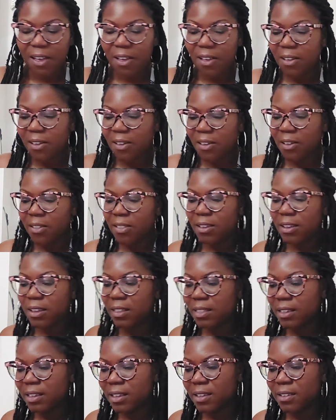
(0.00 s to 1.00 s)
Aw, look
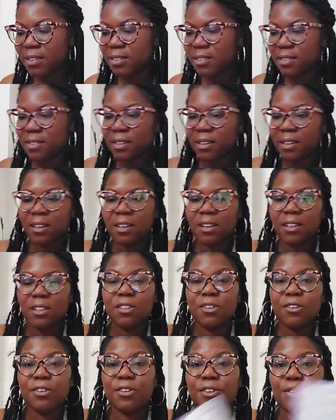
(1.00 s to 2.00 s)
at this.
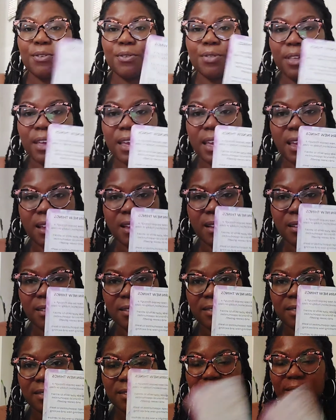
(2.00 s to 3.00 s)
Learn new
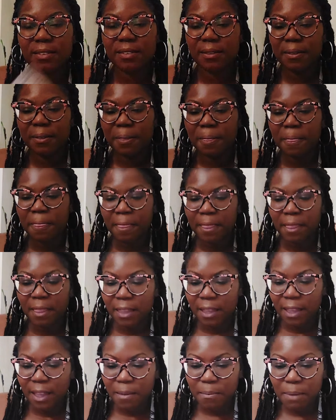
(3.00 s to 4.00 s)
things.
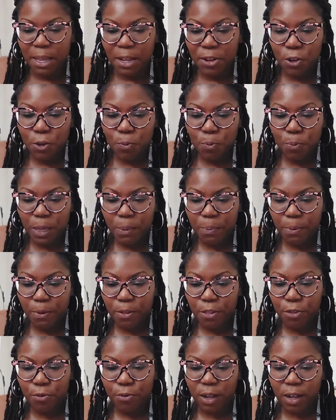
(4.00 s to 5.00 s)
Meet new people
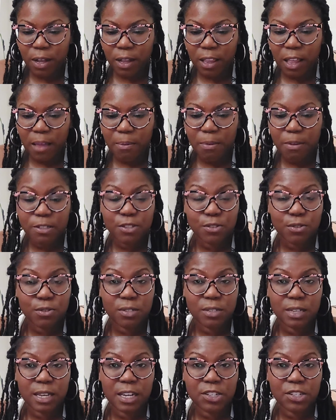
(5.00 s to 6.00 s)
through a club,
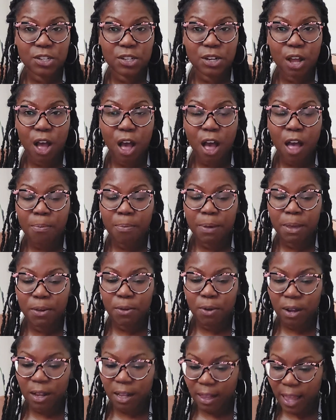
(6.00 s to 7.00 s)
association, hobby,
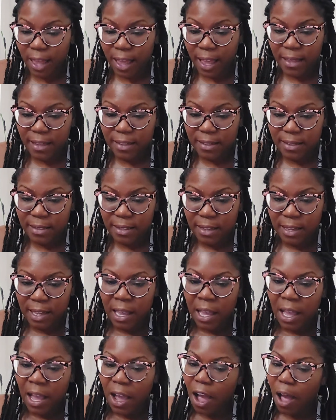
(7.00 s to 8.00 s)
or class.
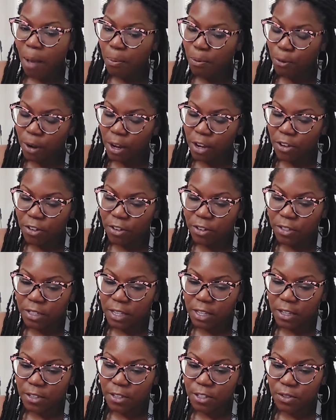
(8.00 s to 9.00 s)
Upgrade your
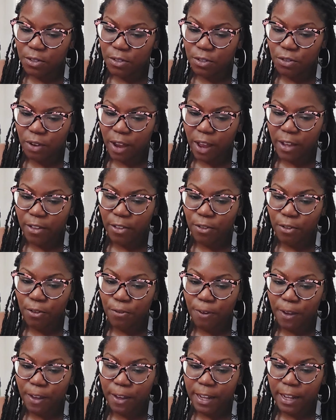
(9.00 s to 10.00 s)
skills to attract new
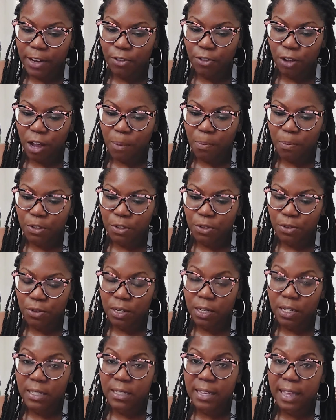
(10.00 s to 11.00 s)
financial
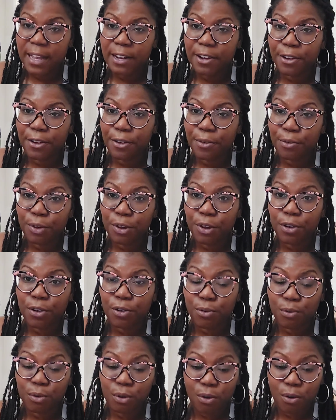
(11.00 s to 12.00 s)
opportunities and career
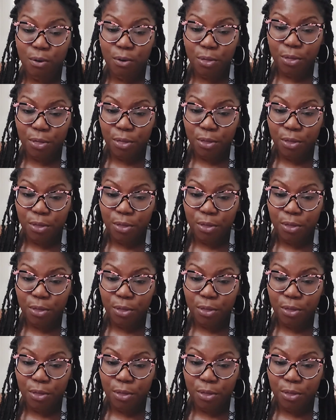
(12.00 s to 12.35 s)
growth.